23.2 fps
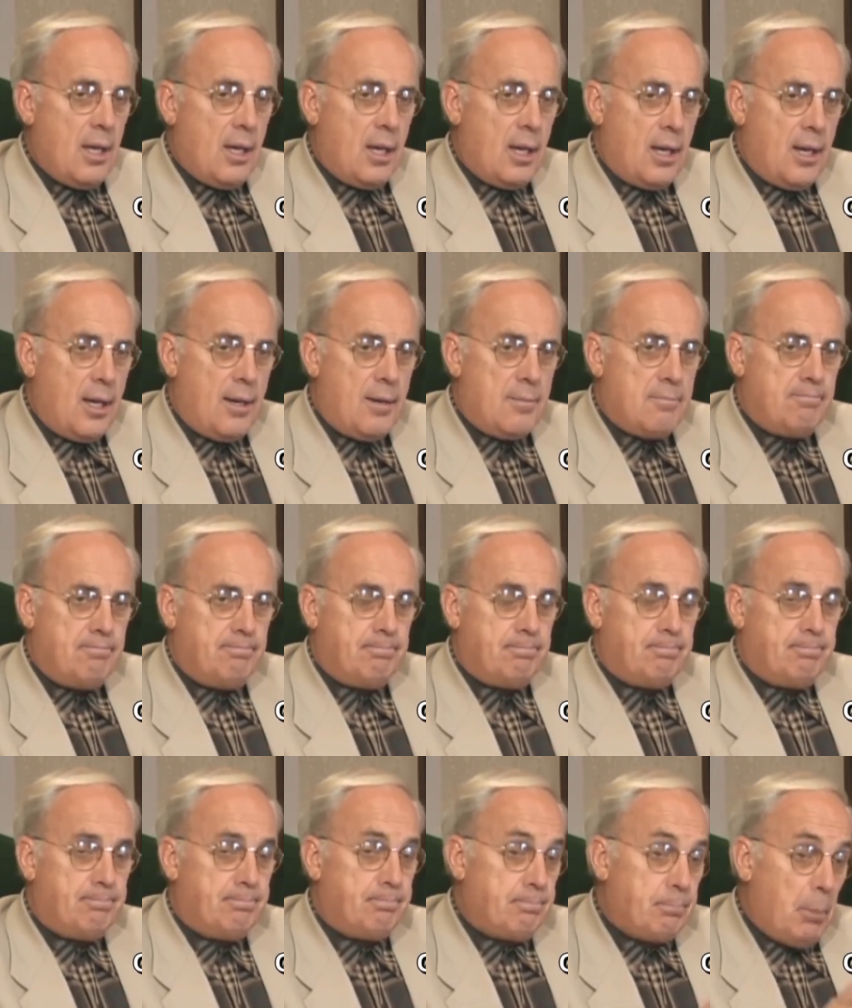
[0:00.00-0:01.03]

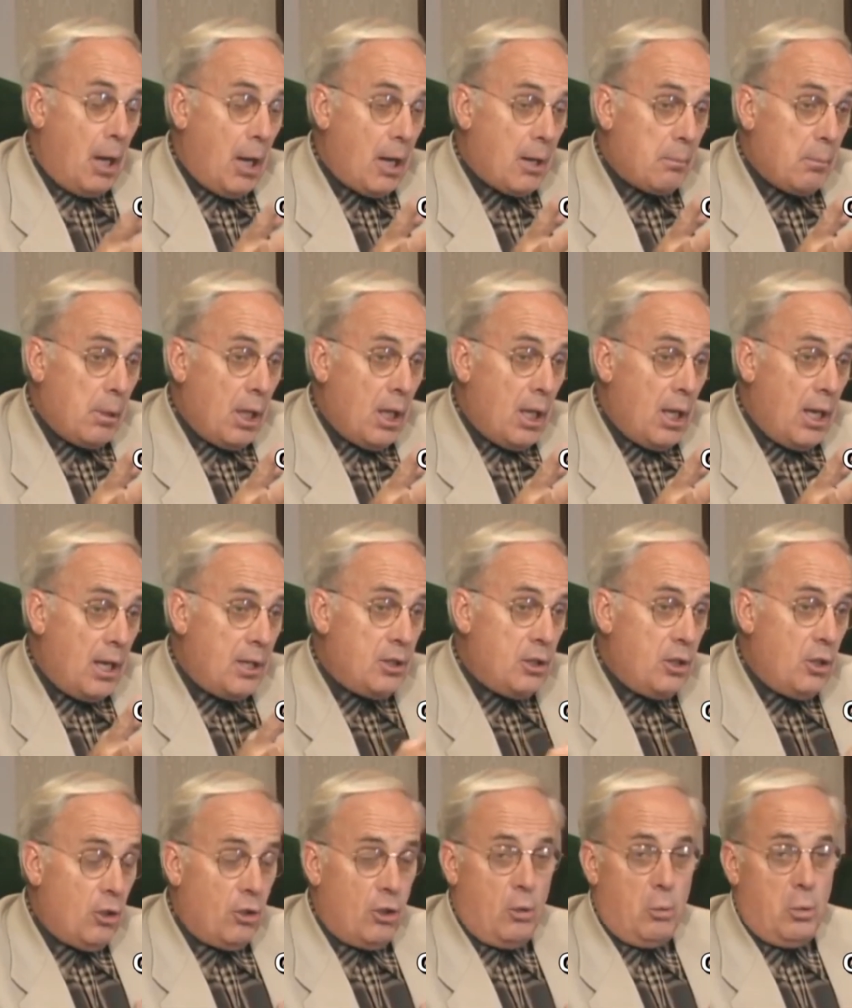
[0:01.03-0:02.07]
Bottom line,
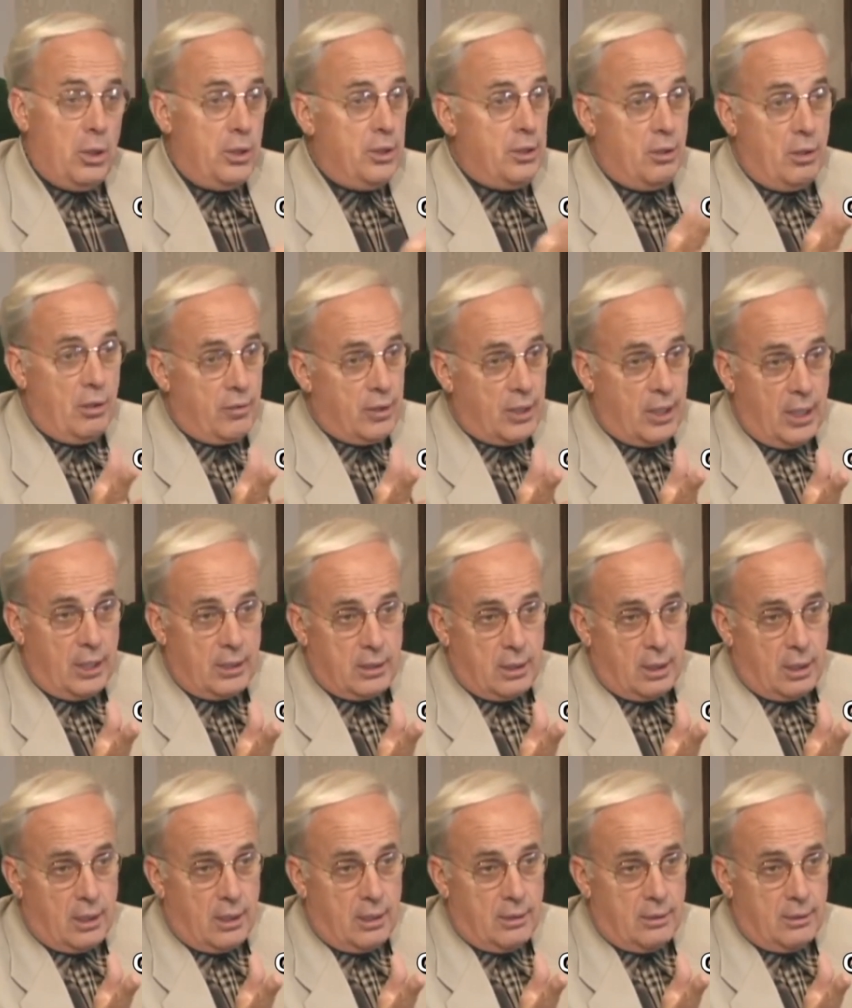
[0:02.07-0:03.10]
you don't know whether you ever get
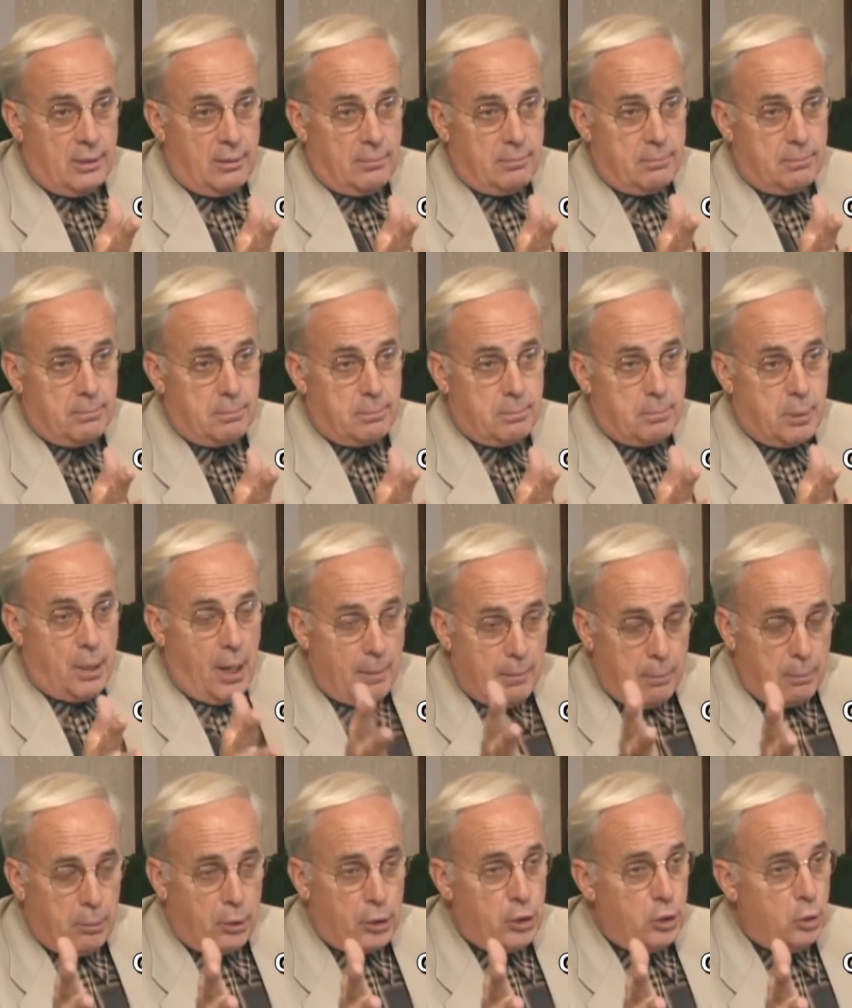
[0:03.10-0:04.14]
there.
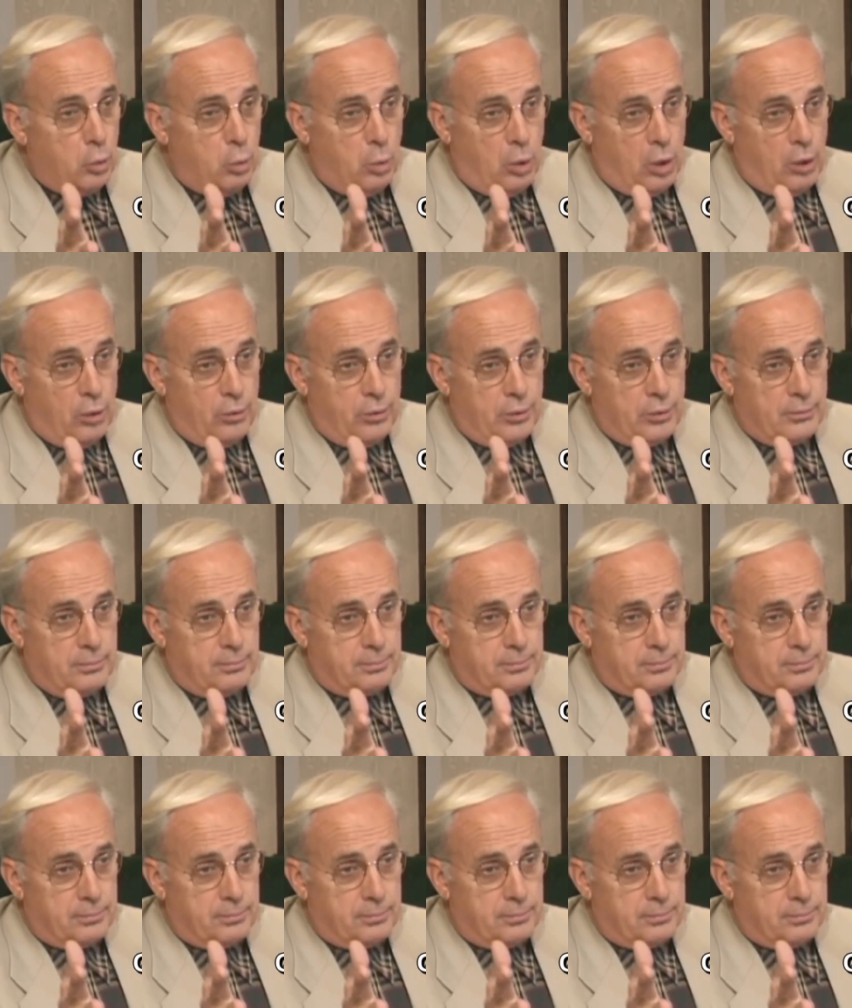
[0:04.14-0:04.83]
Probably you won't.